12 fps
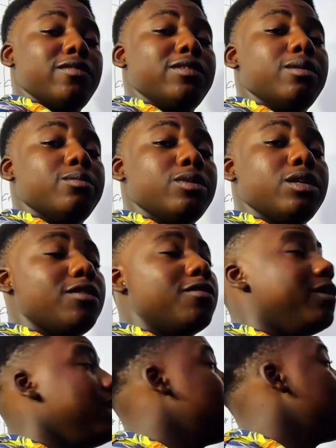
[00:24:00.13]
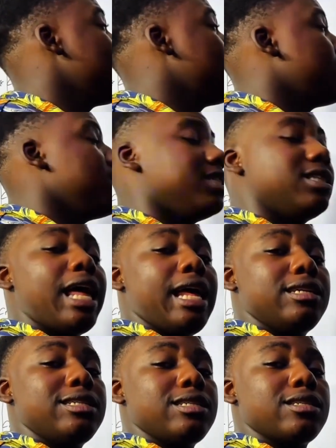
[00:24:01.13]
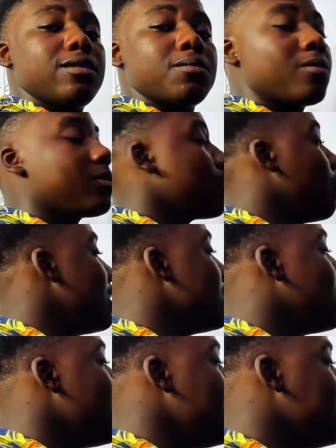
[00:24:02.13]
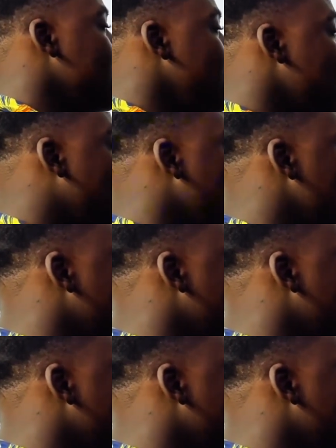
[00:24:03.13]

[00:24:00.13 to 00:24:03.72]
of them, very specific strategies. But it's very difficult